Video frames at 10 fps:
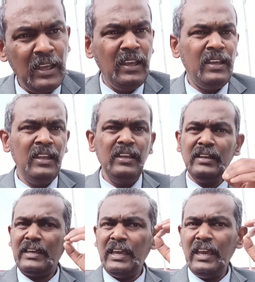In
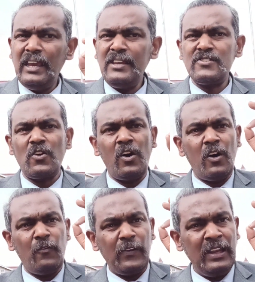case
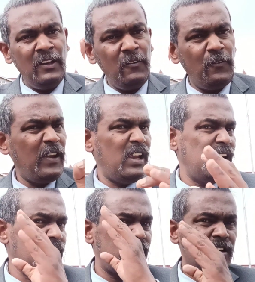of
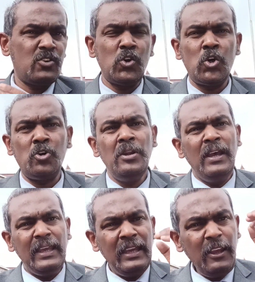inferior good,
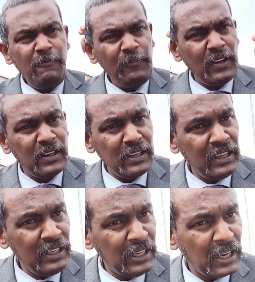if the
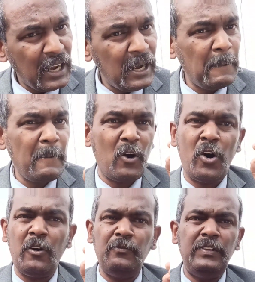income
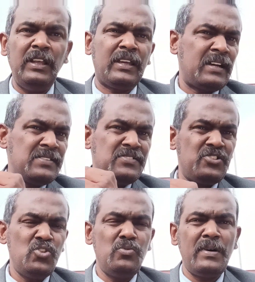of the
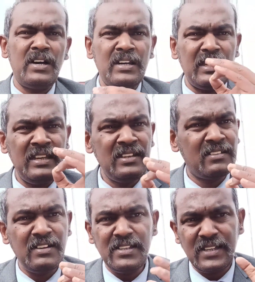consumer
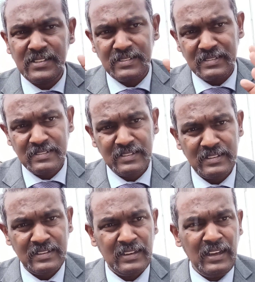increases,
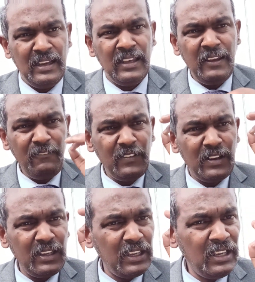if
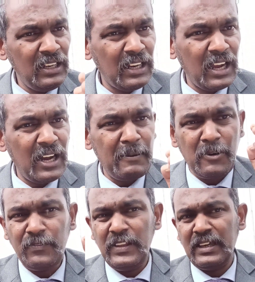the income
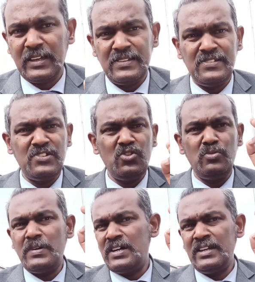of the
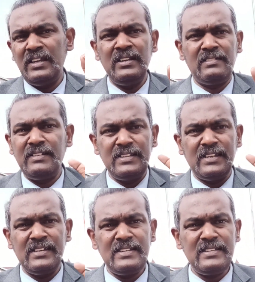consumer
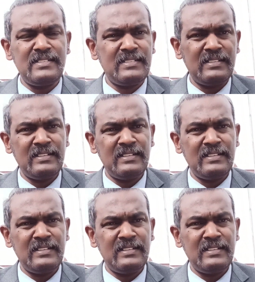increases,